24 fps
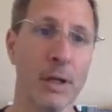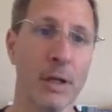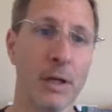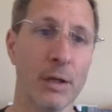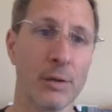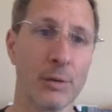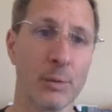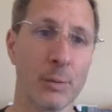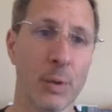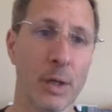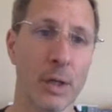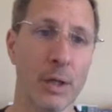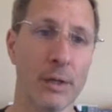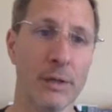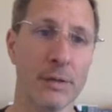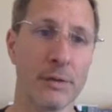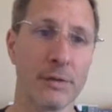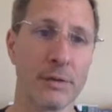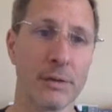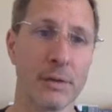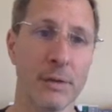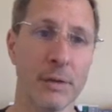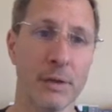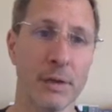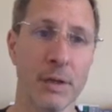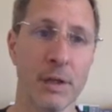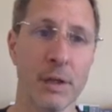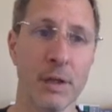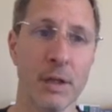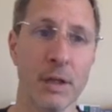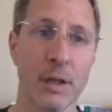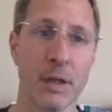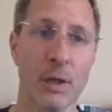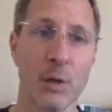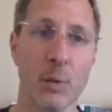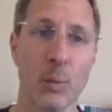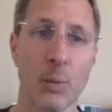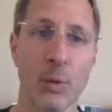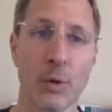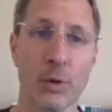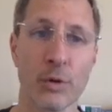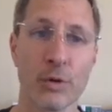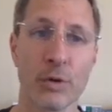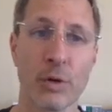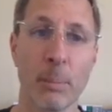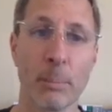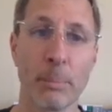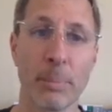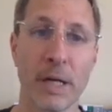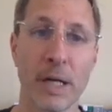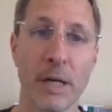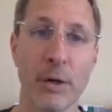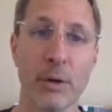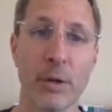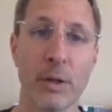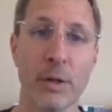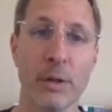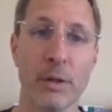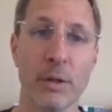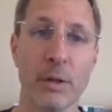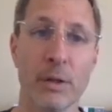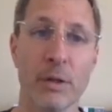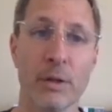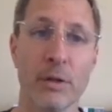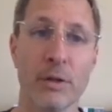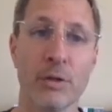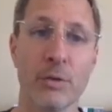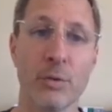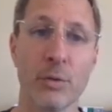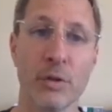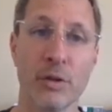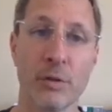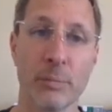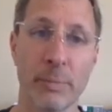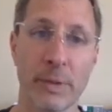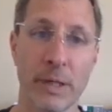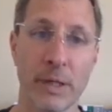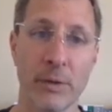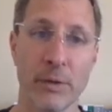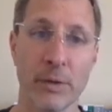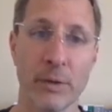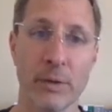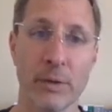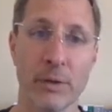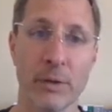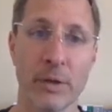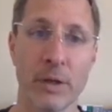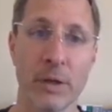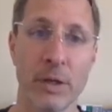Otherwise, we're going to compare it to its parent,